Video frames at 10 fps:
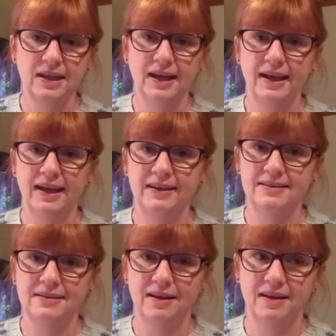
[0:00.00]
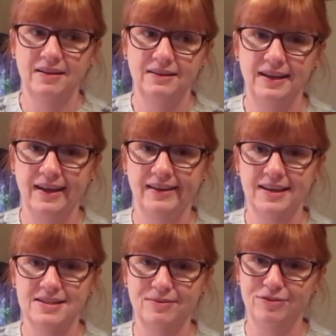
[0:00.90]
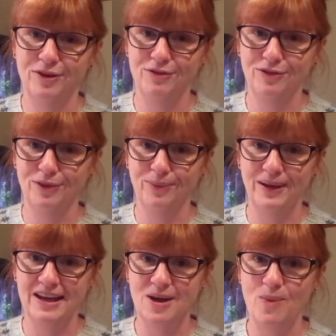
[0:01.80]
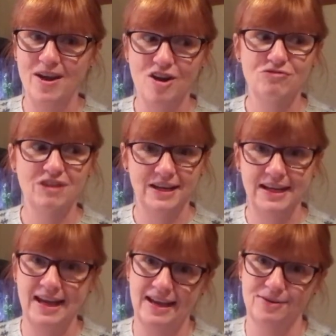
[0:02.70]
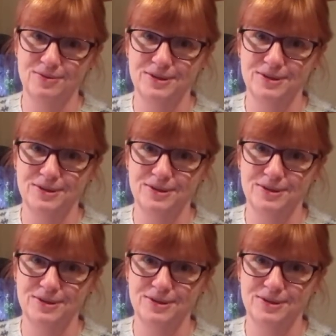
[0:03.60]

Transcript: and yeah, get some food for the week. We are running out.